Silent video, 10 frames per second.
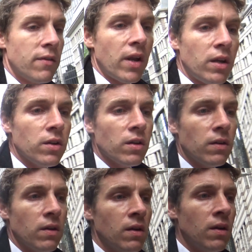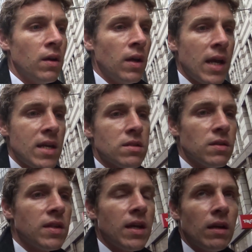of London is the
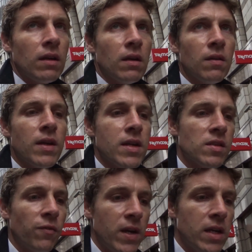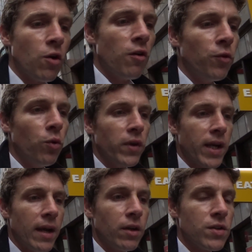thing that is feeding off all the
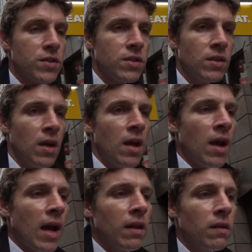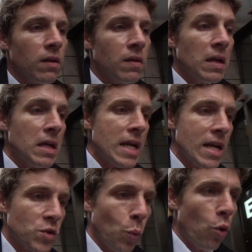chaos and that
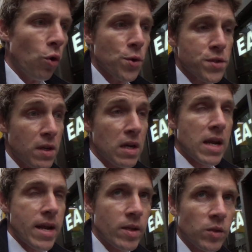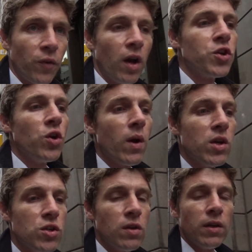needs wars and needs
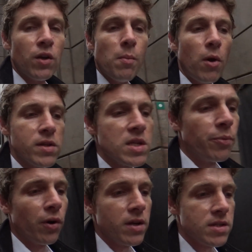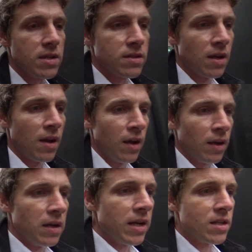fluctuation in commodity prices,
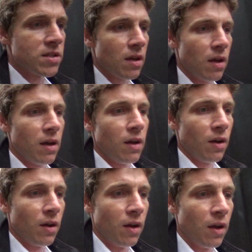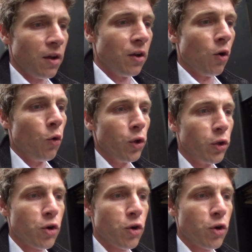needs oil